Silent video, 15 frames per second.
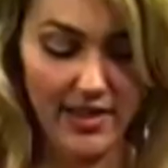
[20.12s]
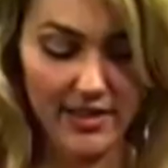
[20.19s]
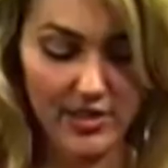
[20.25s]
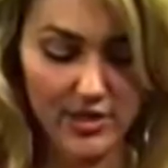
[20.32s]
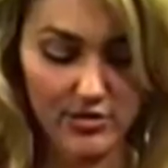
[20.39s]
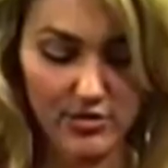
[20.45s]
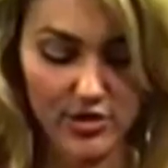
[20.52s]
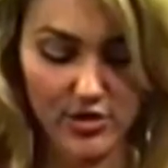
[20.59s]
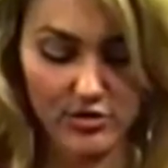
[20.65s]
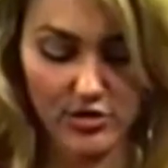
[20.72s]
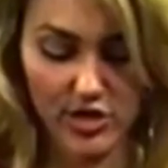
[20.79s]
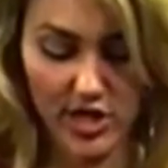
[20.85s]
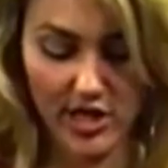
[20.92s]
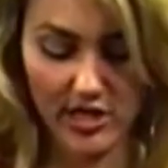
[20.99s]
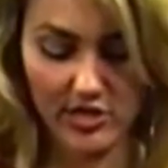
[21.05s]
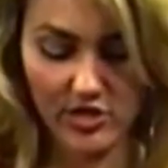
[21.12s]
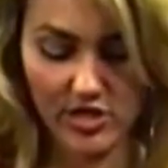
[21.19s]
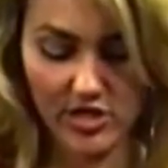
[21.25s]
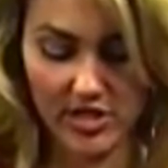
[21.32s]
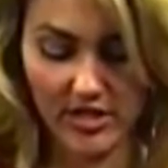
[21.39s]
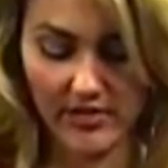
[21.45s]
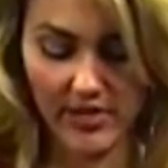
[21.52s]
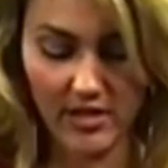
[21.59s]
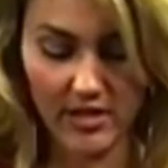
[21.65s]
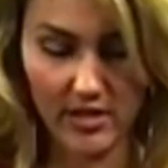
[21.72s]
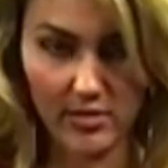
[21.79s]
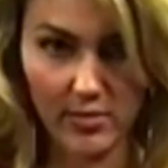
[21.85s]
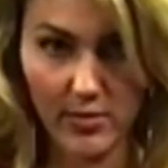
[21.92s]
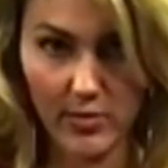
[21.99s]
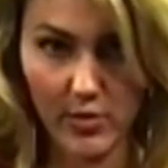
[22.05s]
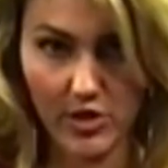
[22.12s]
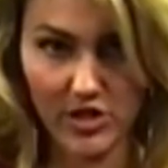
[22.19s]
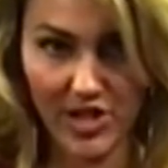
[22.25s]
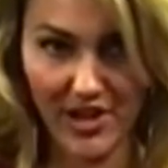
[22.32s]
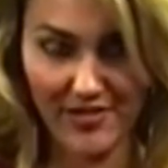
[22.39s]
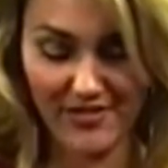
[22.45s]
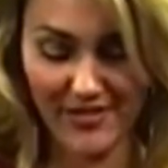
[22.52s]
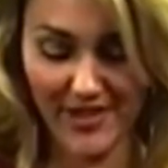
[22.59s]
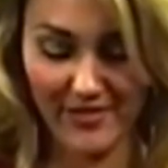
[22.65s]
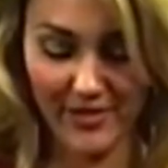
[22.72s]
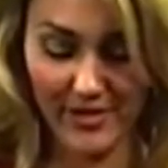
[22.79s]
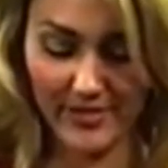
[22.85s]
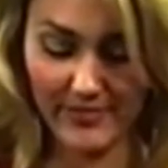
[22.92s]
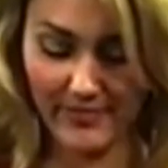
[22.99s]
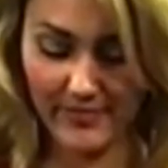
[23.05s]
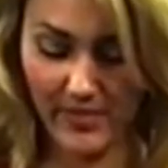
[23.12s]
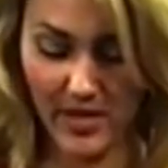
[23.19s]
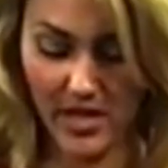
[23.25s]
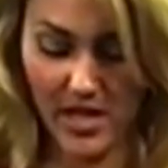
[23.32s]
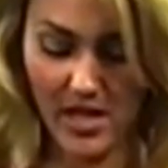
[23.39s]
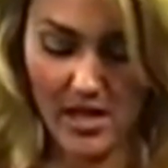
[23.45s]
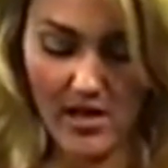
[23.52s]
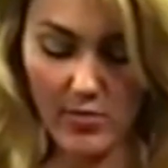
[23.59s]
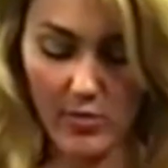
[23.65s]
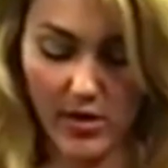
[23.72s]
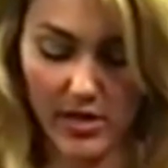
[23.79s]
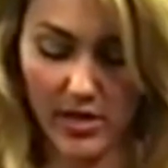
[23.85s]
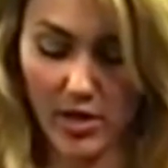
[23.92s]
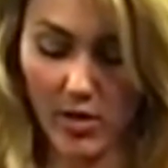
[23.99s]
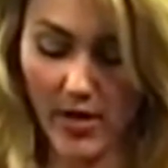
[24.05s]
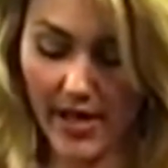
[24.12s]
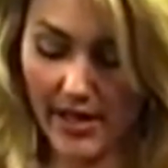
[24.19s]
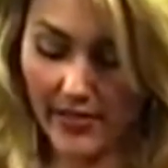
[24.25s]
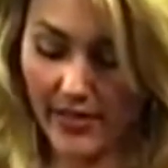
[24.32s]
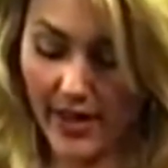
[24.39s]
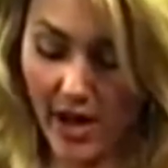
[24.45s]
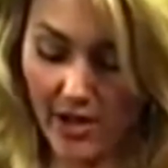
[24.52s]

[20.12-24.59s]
like to use 2 cherries just to give it a little bit more cherry flavor. We're going to go ahead and then